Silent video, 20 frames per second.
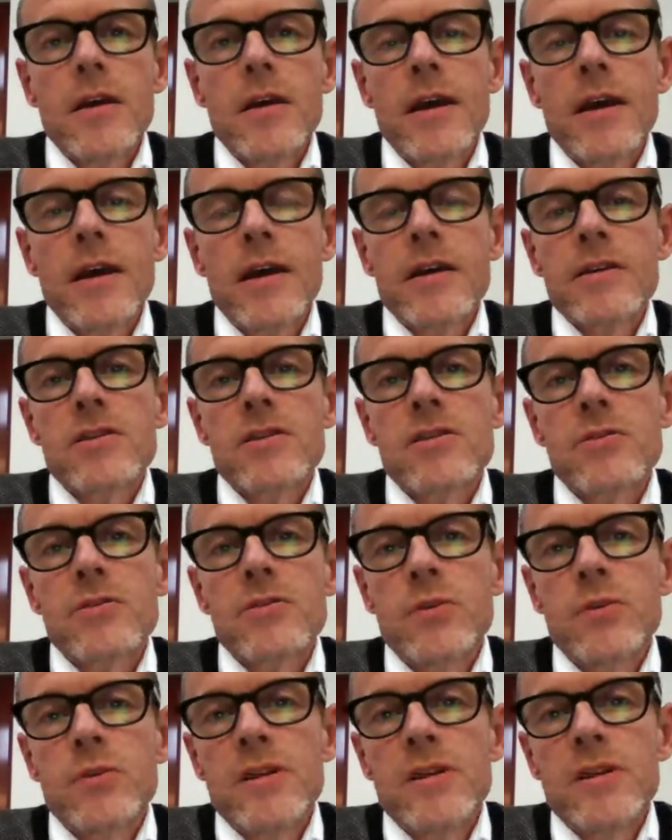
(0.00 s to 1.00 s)
as
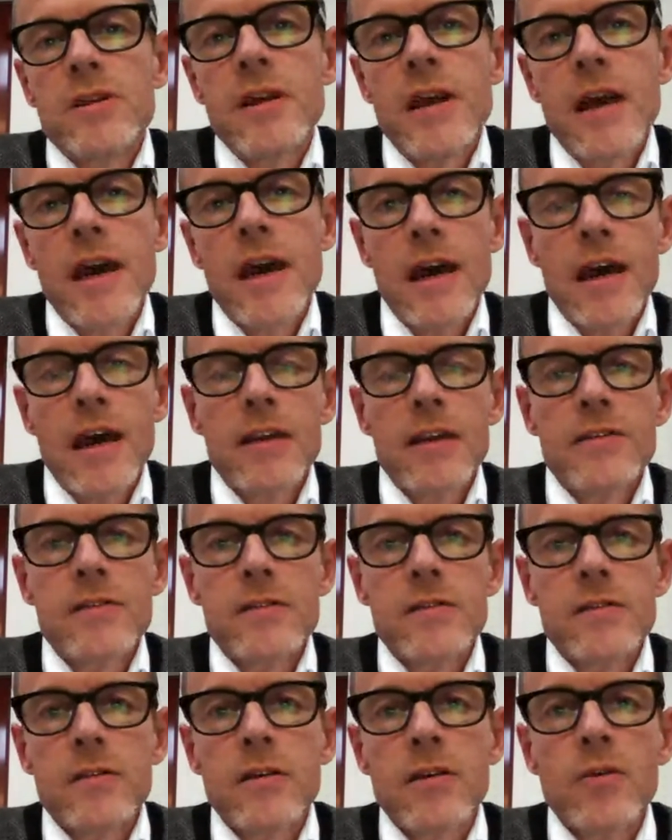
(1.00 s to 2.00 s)
we had
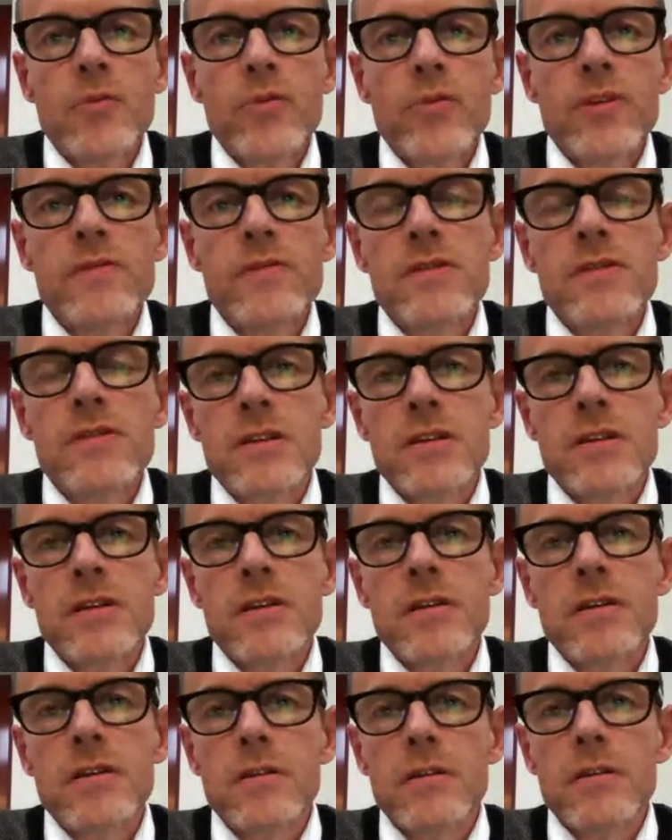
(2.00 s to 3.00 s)

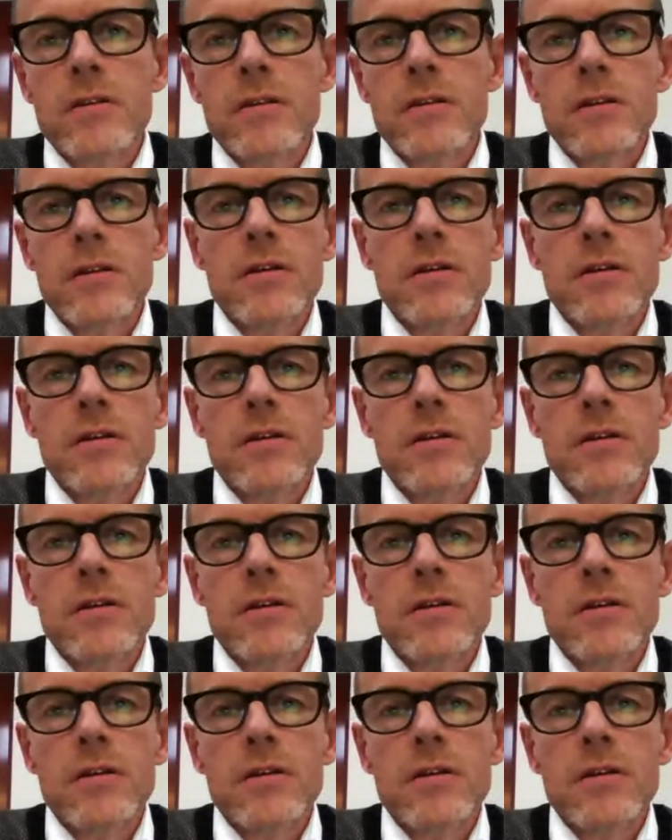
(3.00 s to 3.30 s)
previously